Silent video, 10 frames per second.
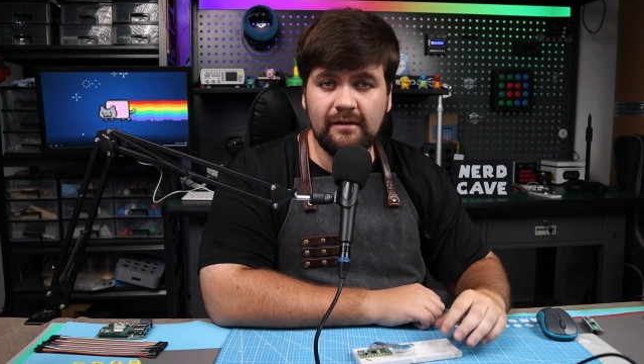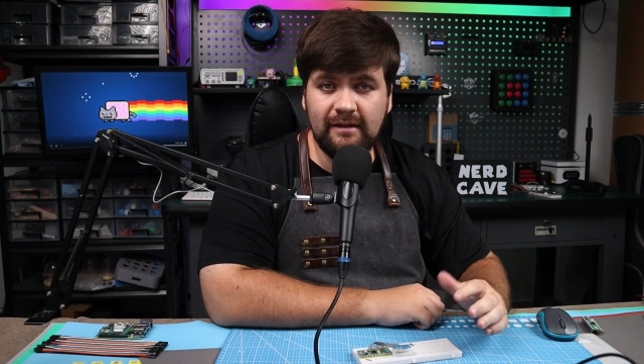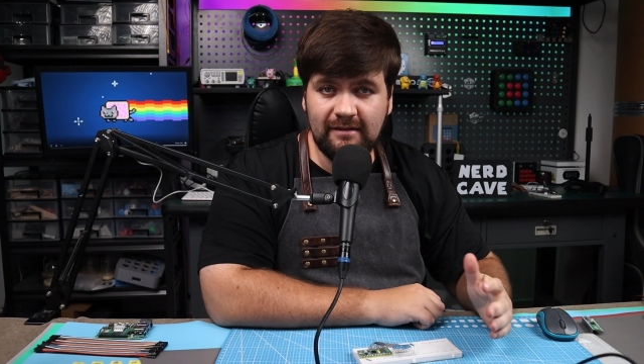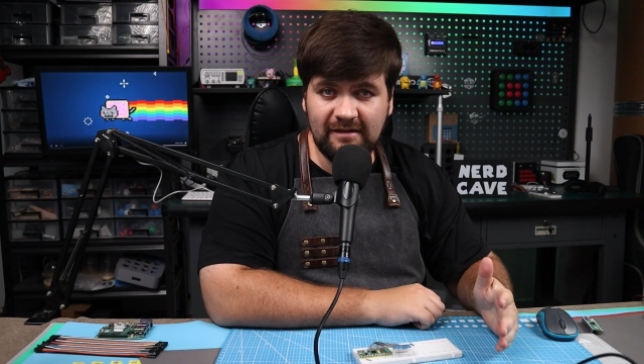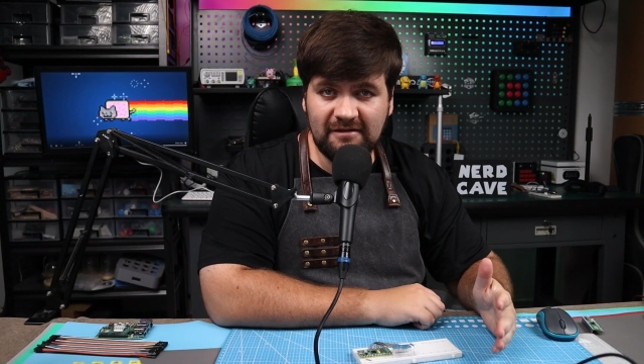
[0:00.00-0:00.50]

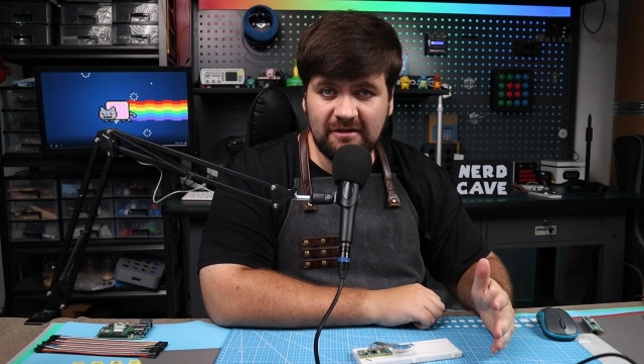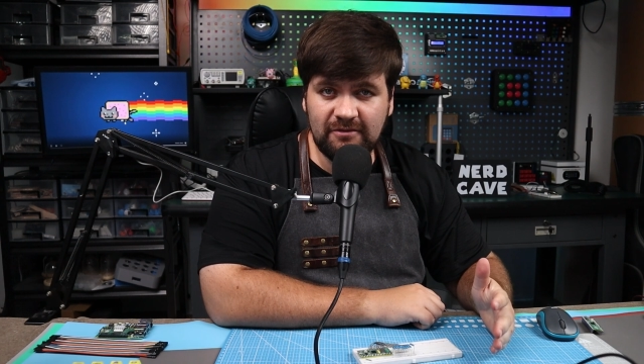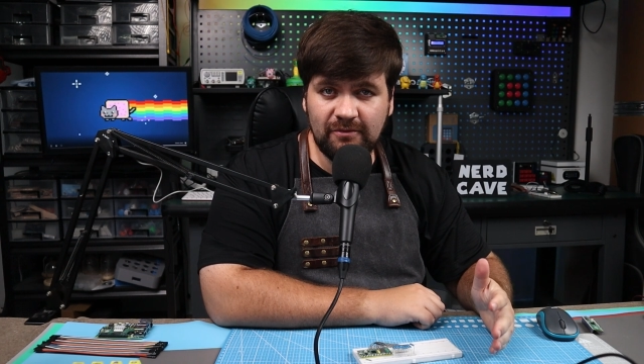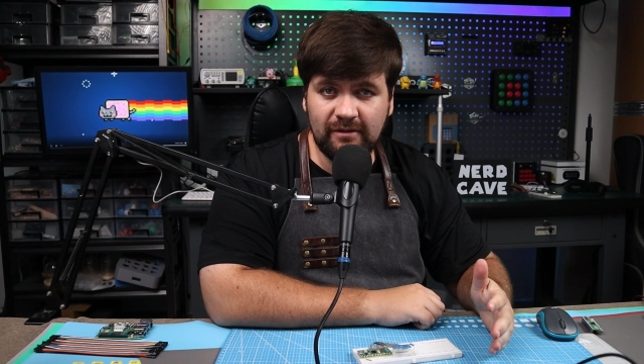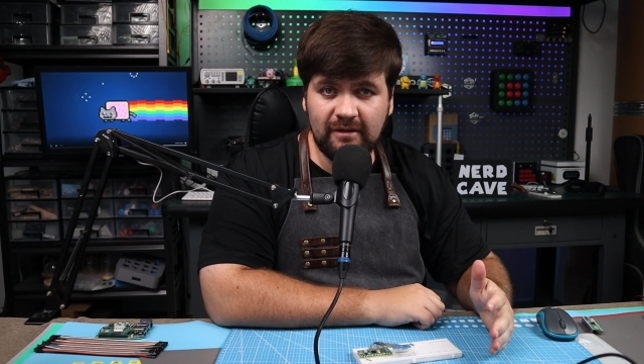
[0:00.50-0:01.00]
In this
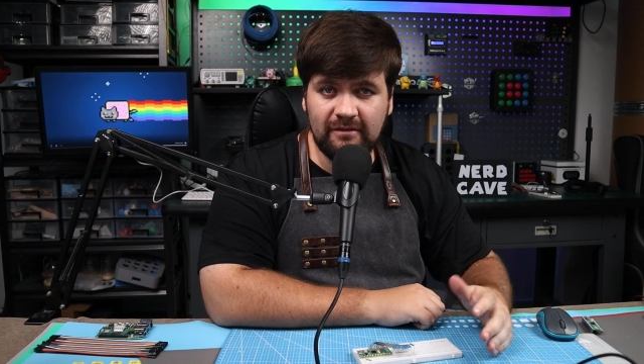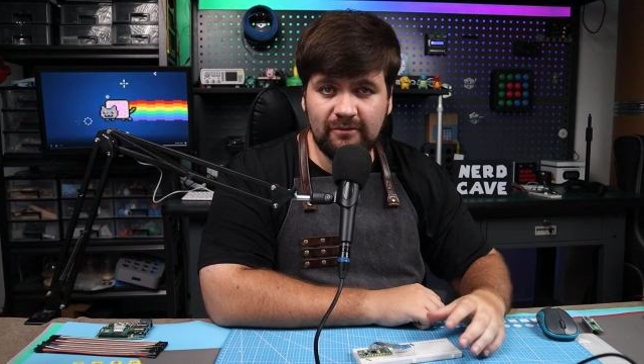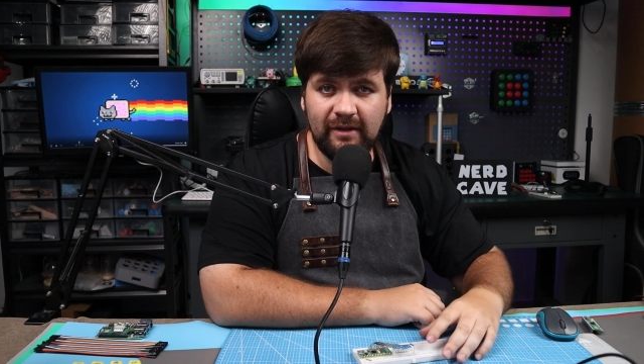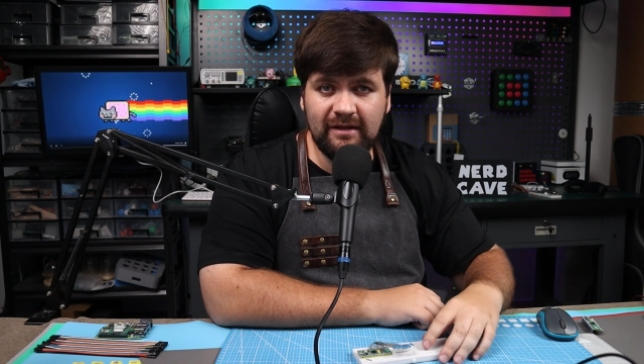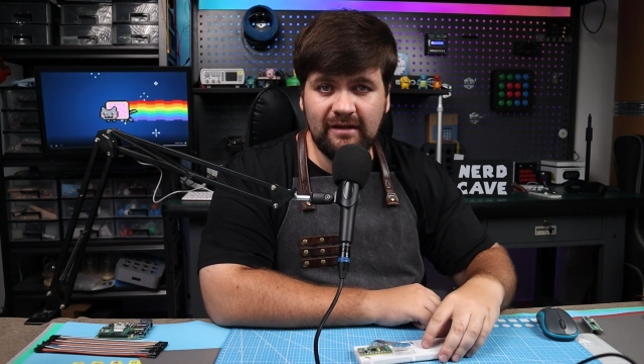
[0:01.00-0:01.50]
tutorial,
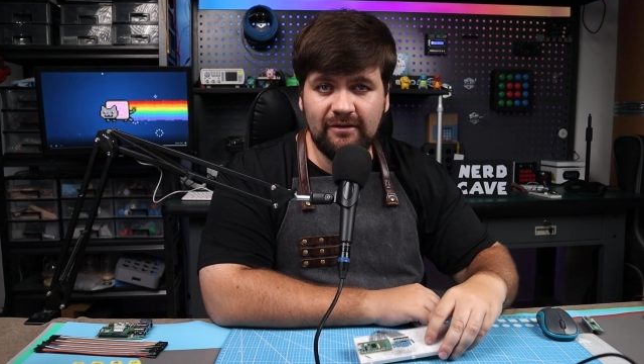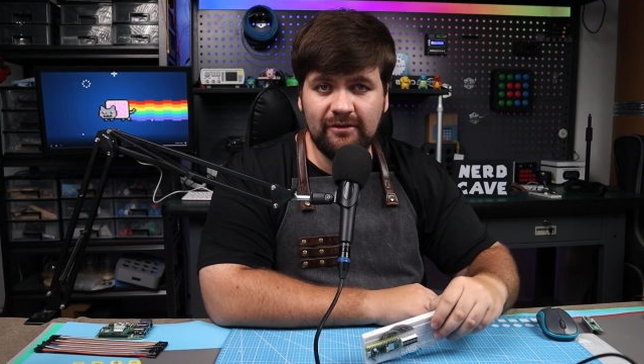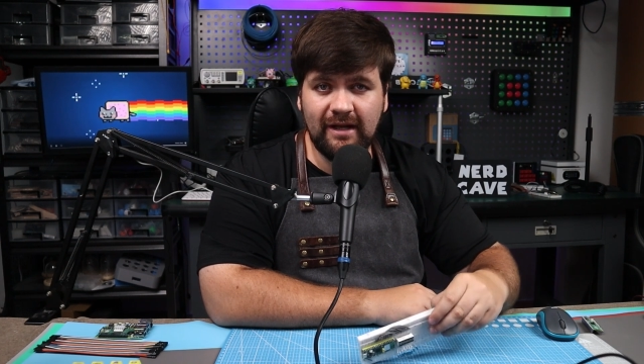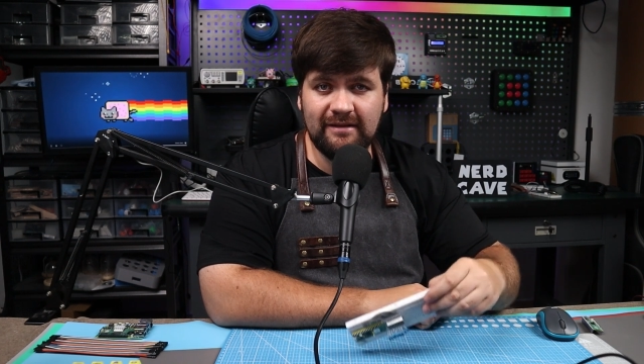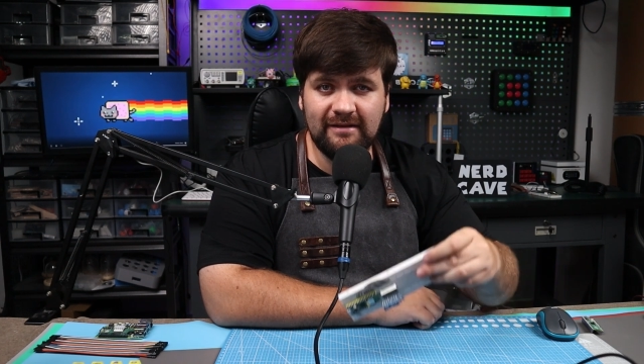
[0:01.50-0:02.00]
we're gonna
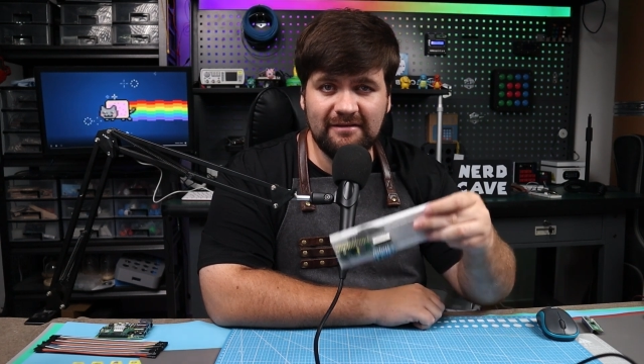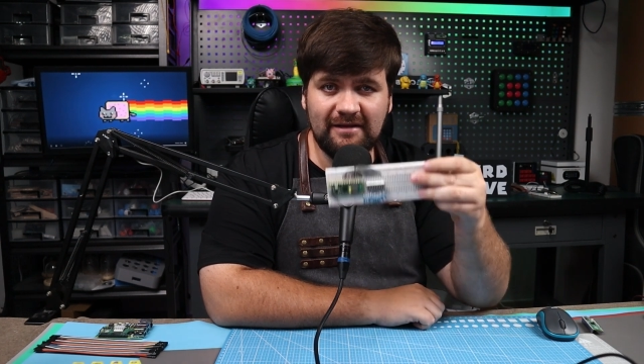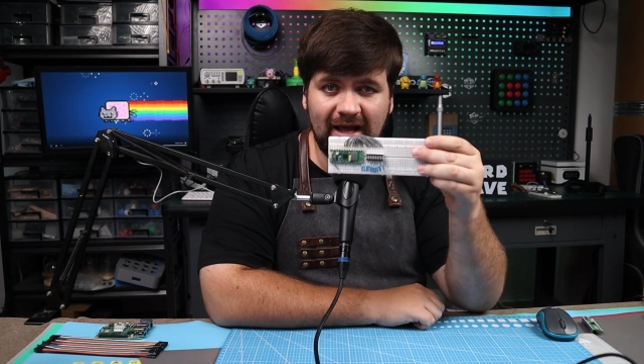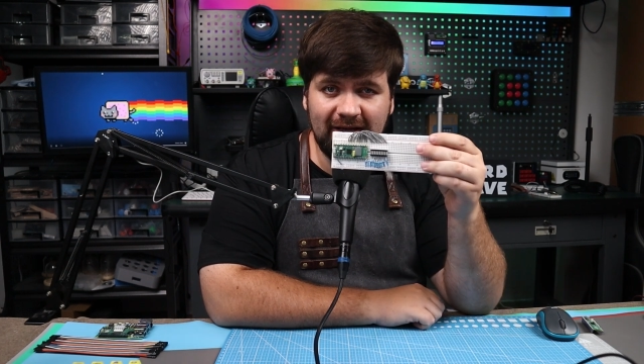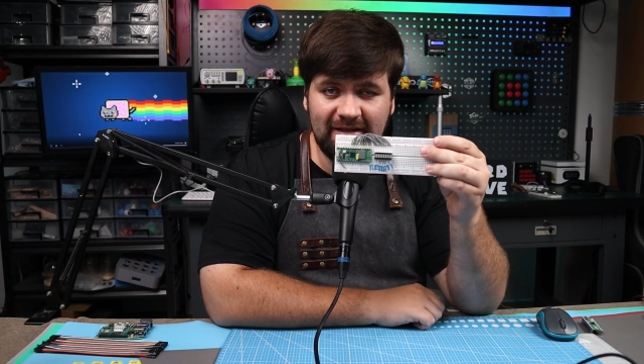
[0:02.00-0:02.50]
look at this
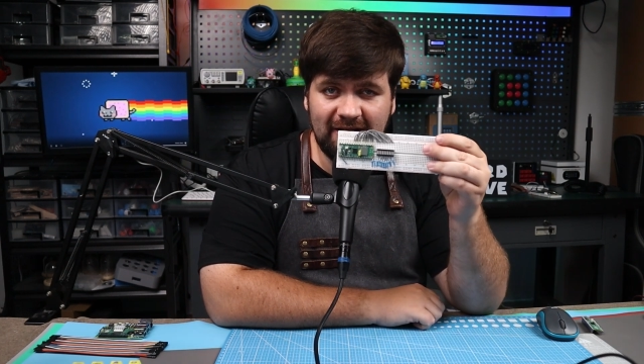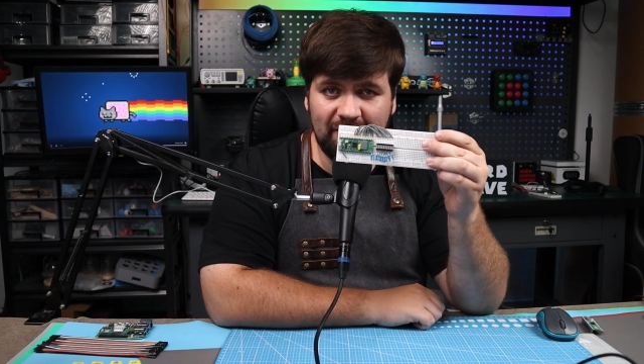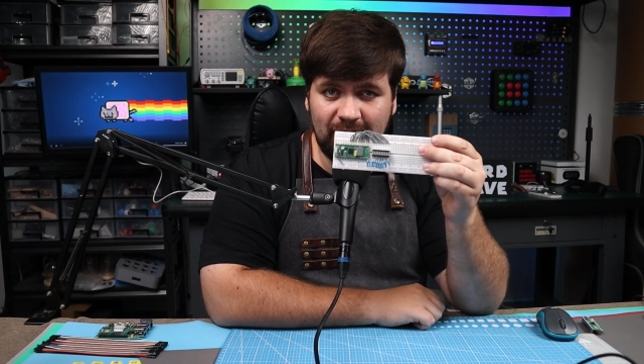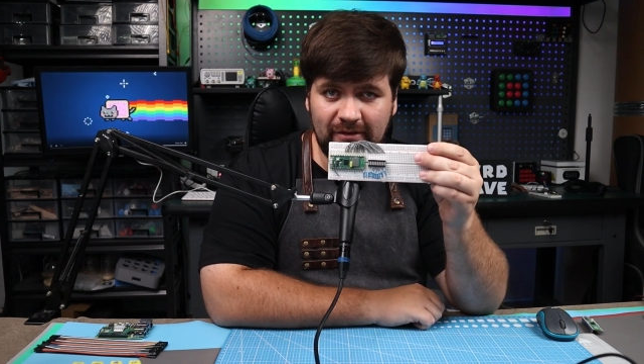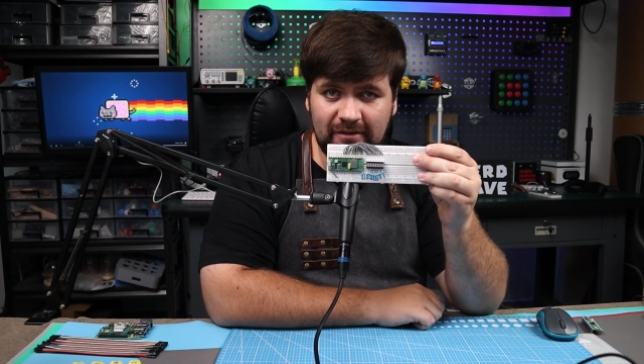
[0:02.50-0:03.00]
L E D
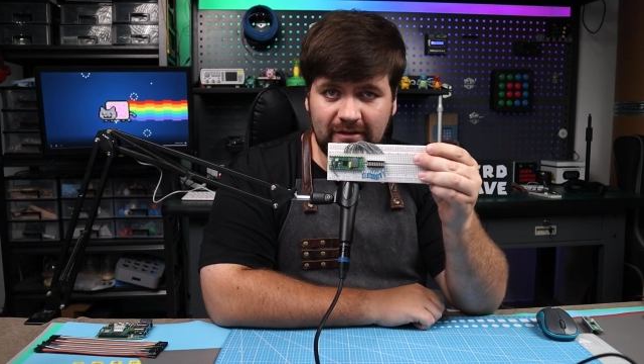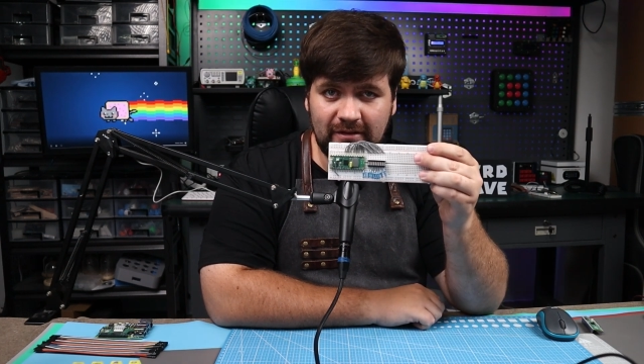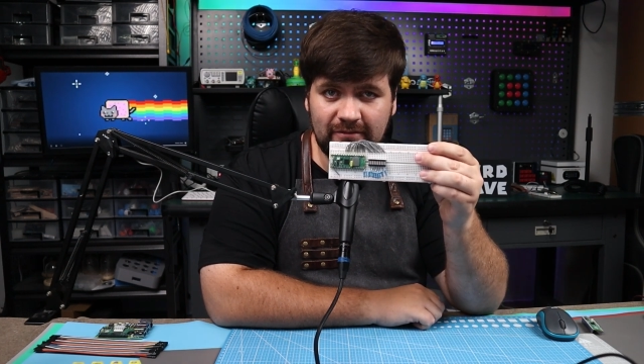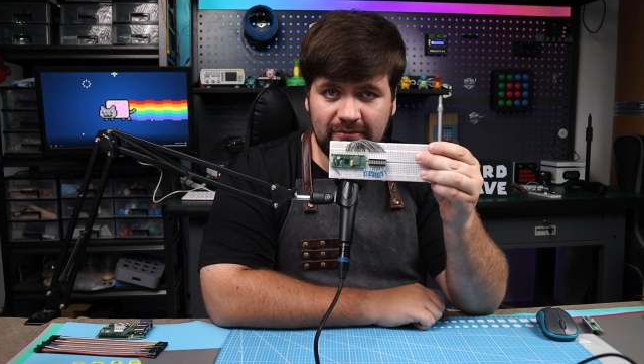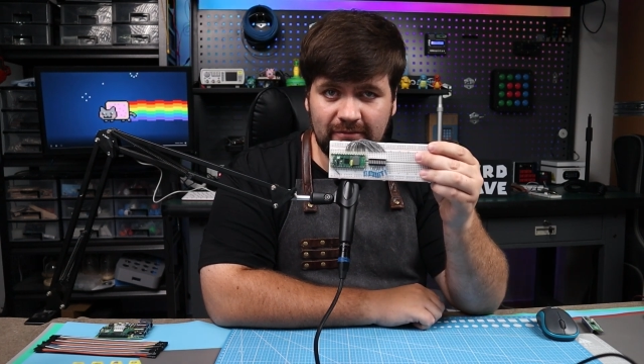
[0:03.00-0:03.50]
bar
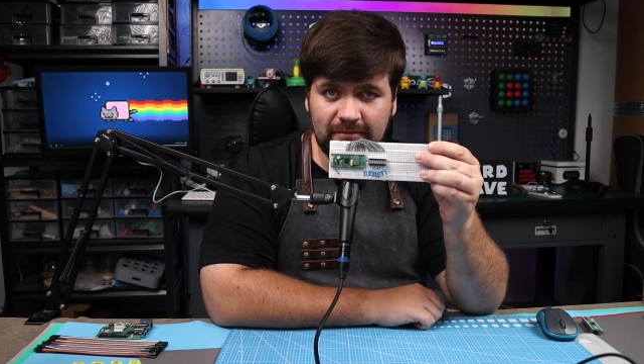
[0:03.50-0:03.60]
graph.